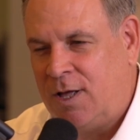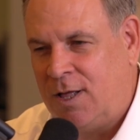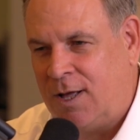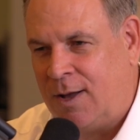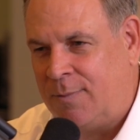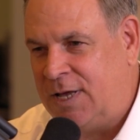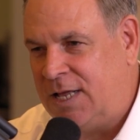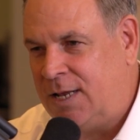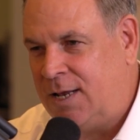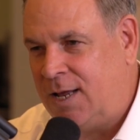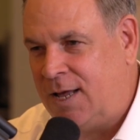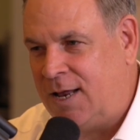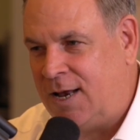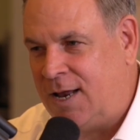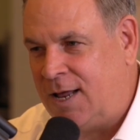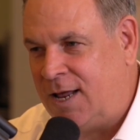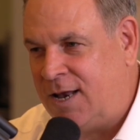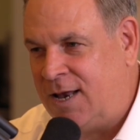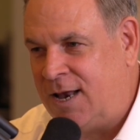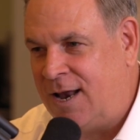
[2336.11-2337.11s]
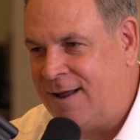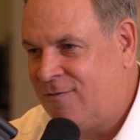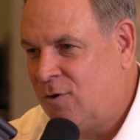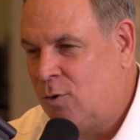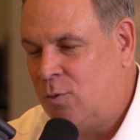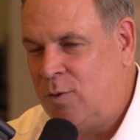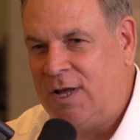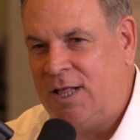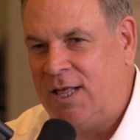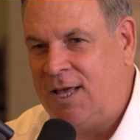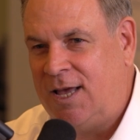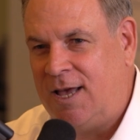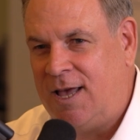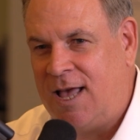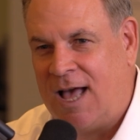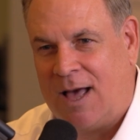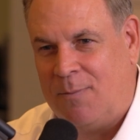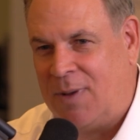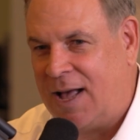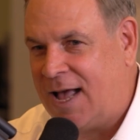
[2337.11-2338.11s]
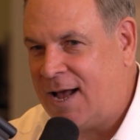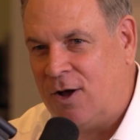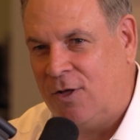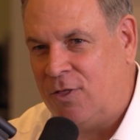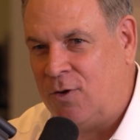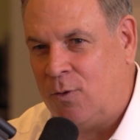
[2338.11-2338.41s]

It never really got back on